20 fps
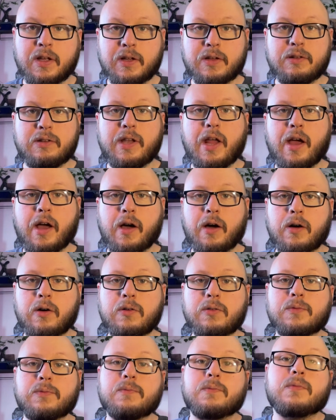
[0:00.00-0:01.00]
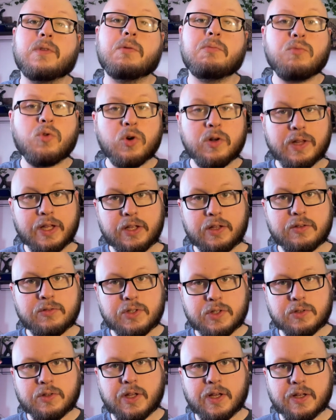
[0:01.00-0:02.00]
Now, the more that you
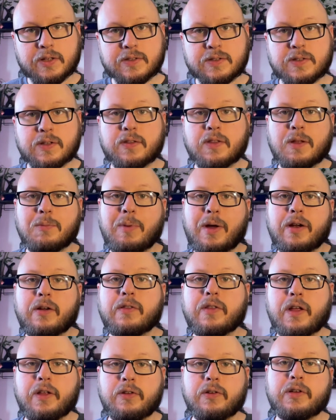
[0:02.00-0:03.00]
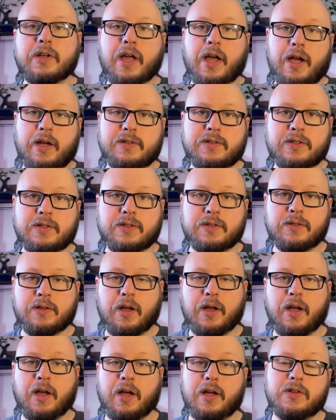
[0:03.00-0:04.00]
do this, the better that you'll get.
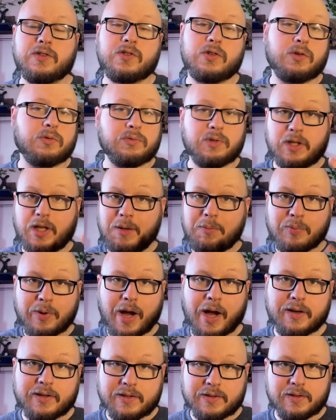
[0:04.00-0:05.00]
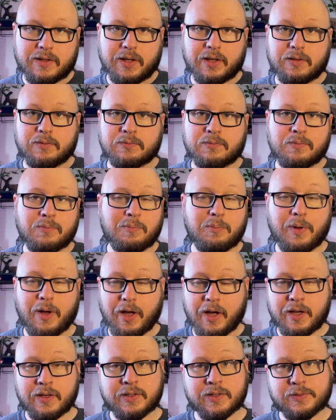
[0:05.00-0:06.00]
So keep practicing.
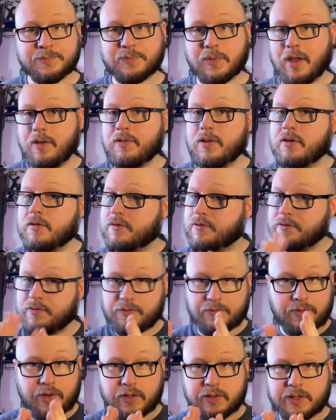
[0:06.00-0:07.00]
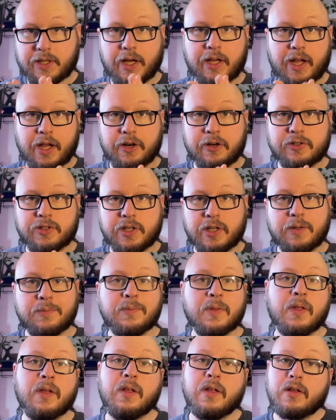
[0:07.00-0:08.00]
But if you've felt that energy,
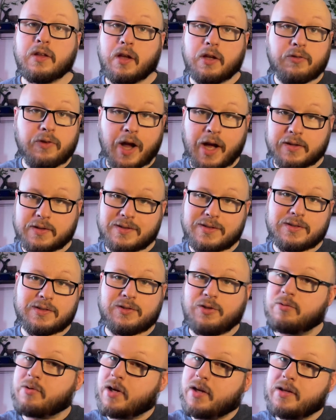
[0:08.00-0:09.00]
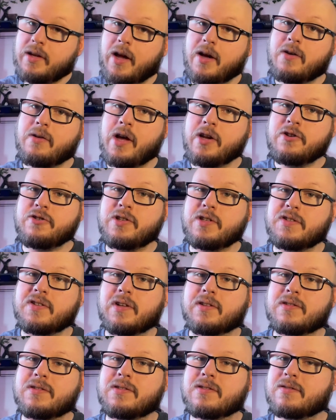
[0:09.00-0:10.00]
congrats, you can now energy
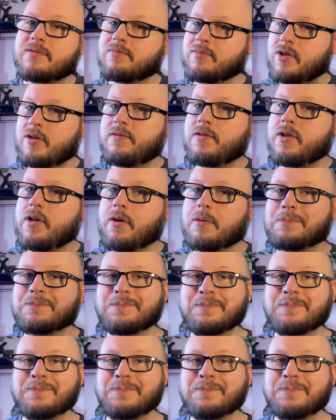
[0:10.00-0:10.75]
sense. Good for you.